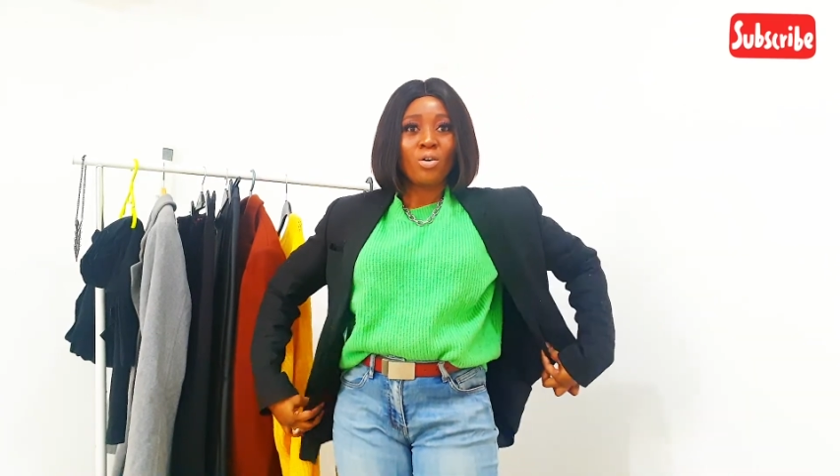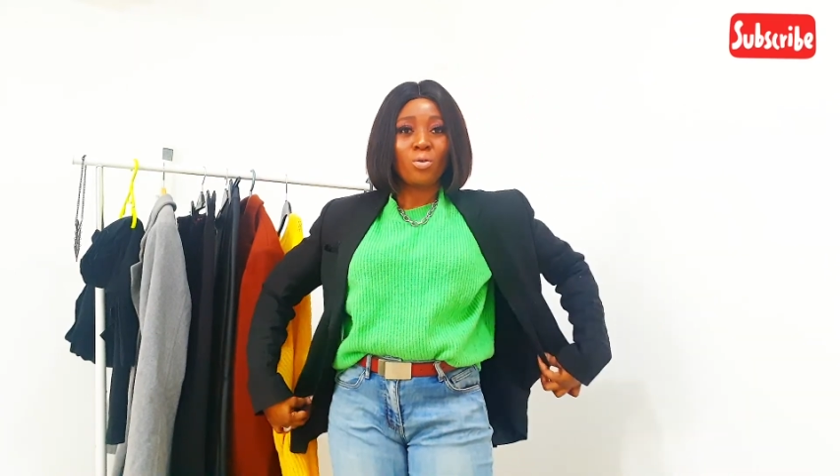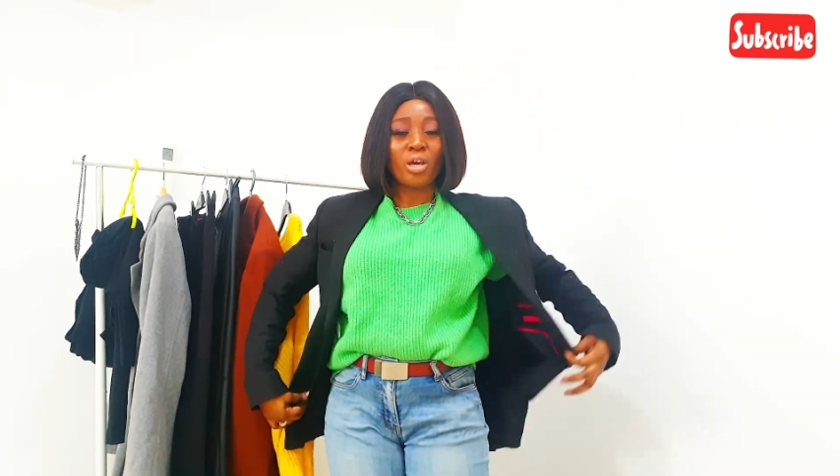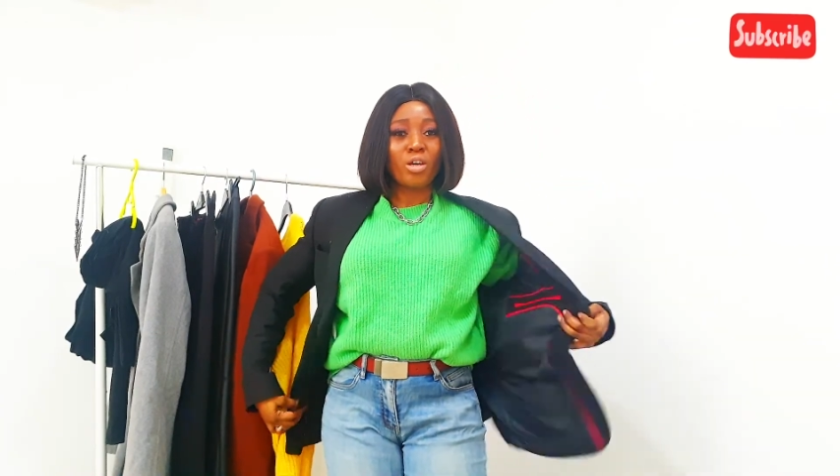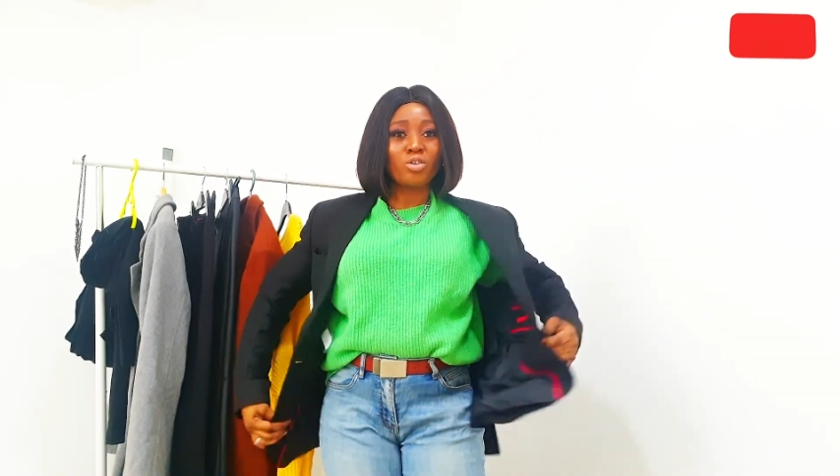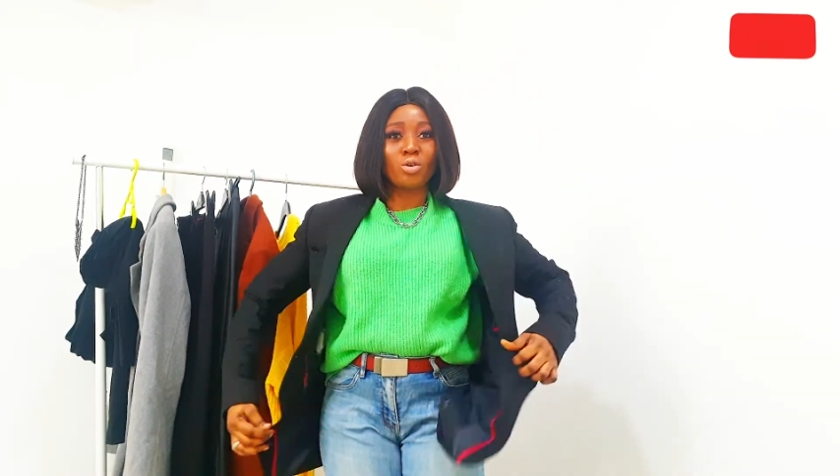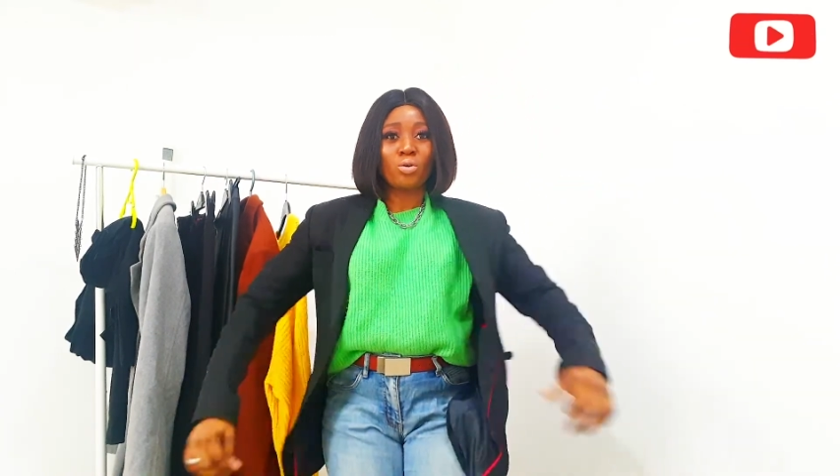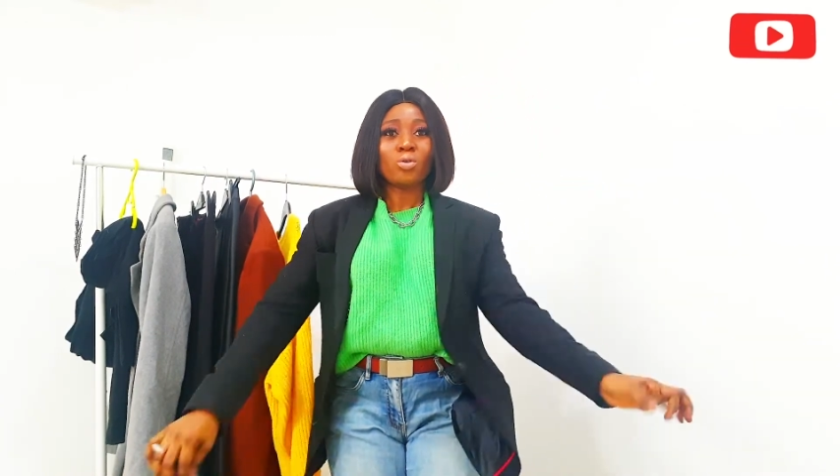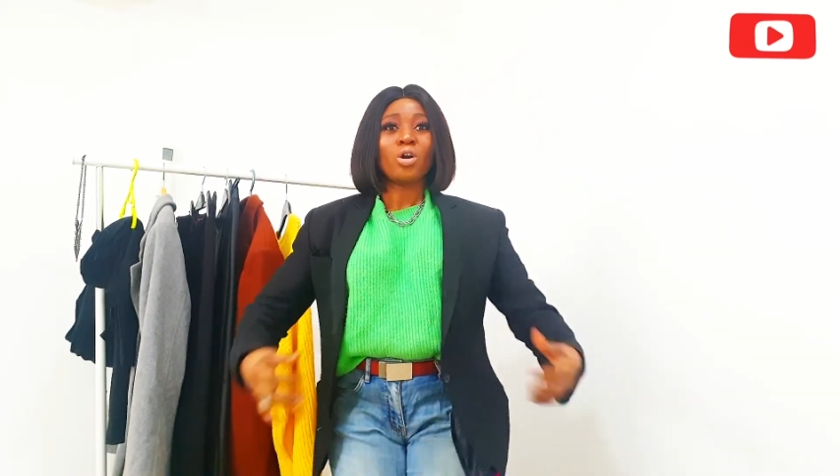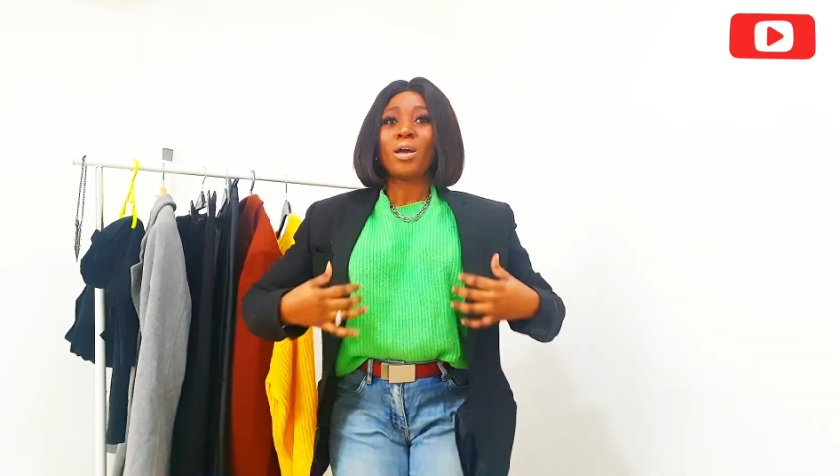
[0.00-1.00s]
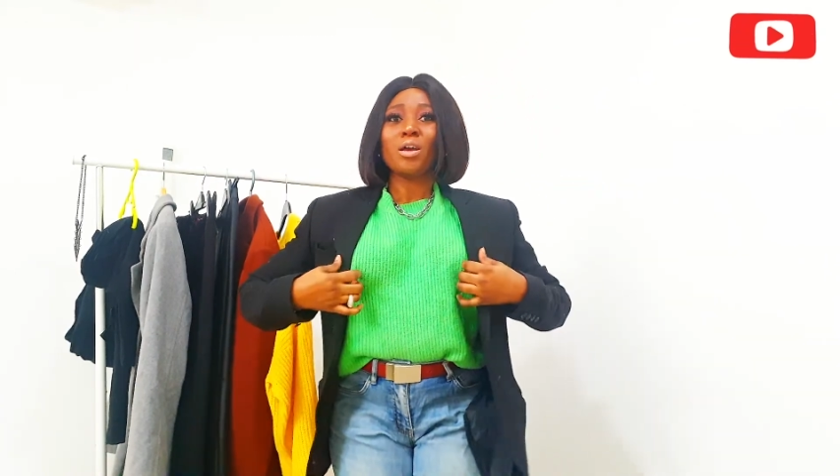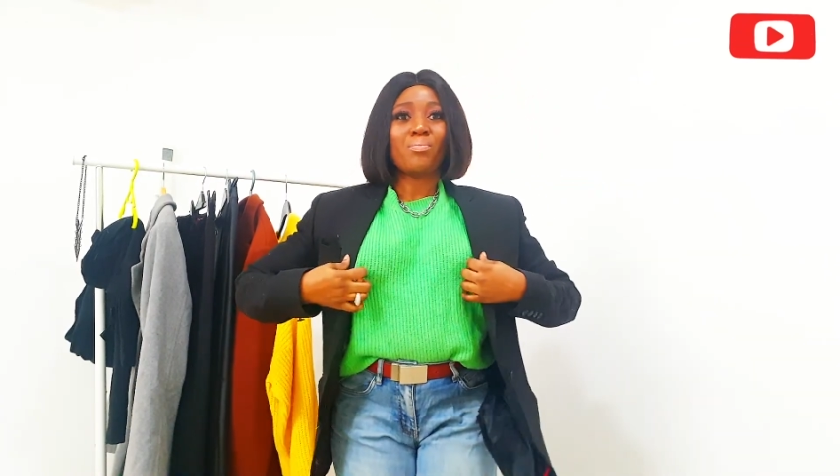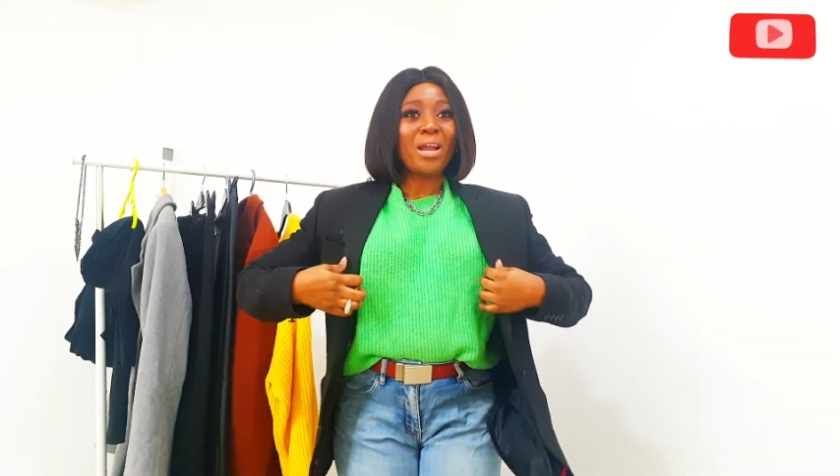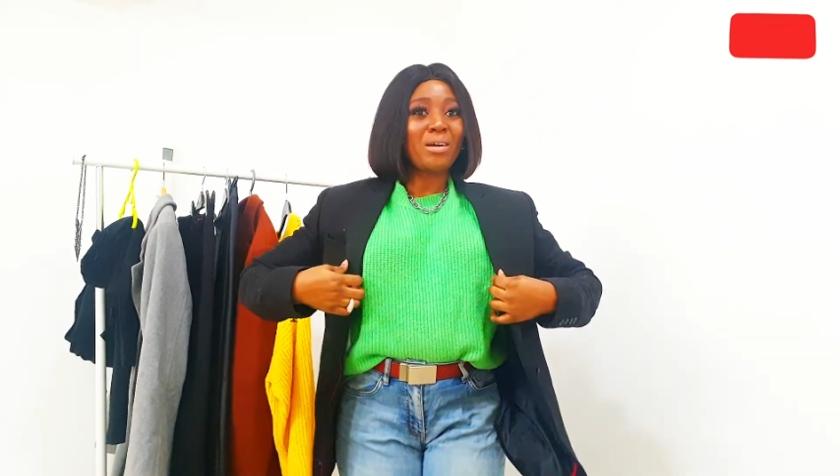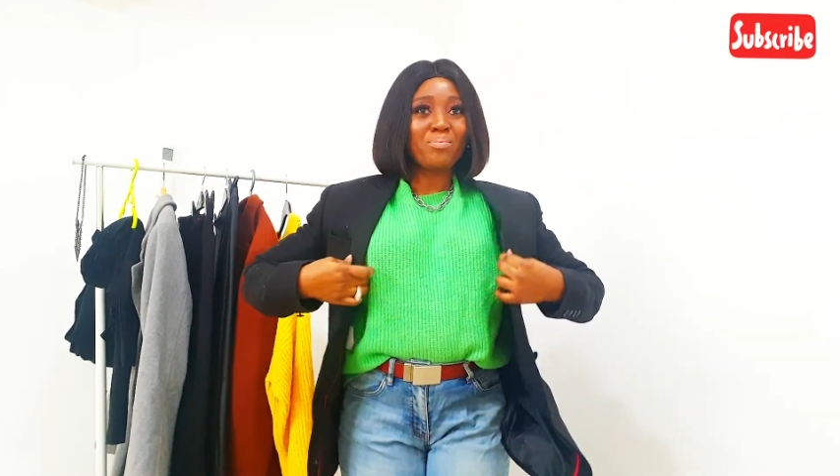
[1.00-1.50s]
okay so the
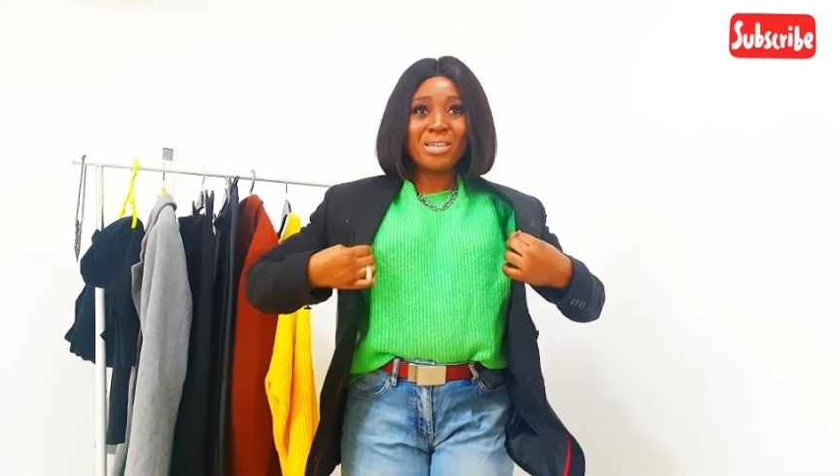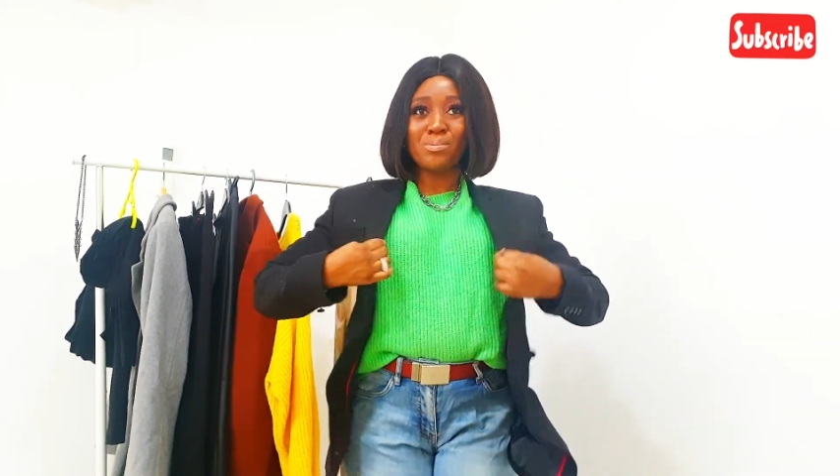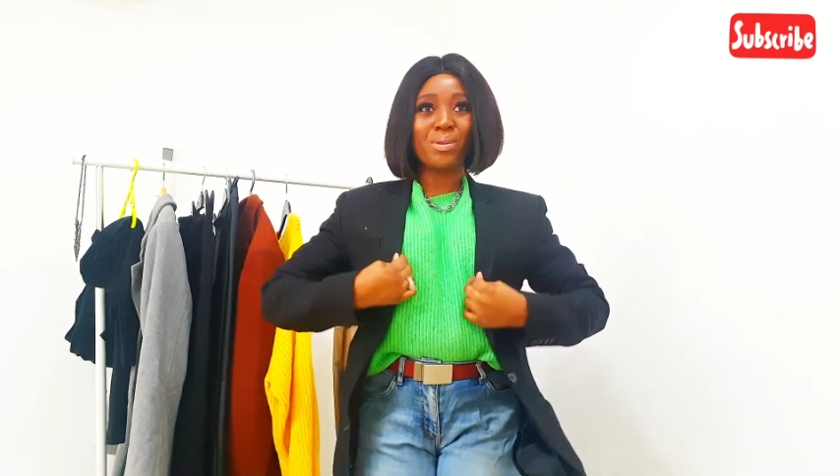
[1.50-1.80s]
black this